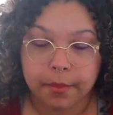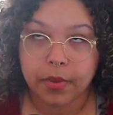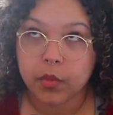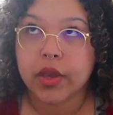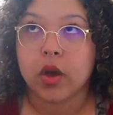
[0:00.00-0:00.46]

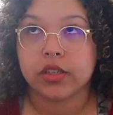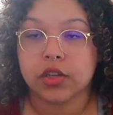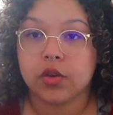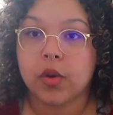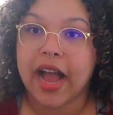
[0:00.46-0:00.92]
But we
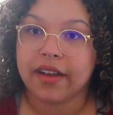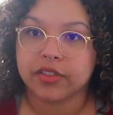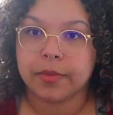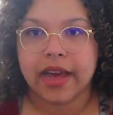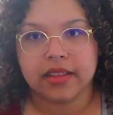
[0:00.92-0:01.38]
also have
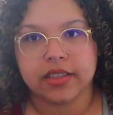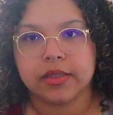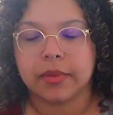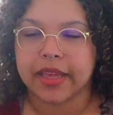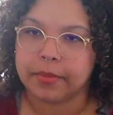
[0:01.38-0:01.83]
to
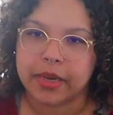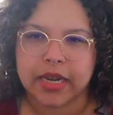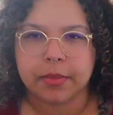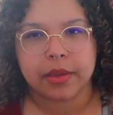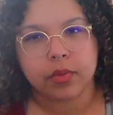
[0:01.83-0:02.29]
balance like
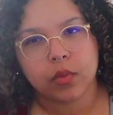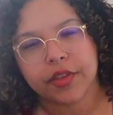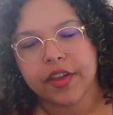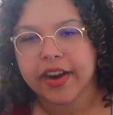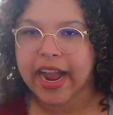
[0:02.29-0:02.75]
meeting people where
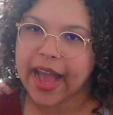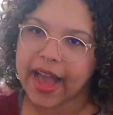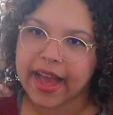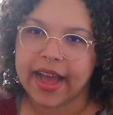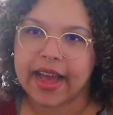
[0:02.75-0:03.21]
they're
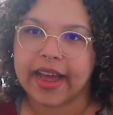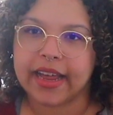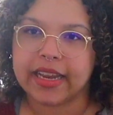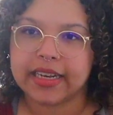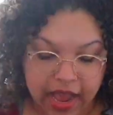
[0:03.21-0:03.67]

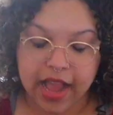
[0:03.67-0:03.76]
at,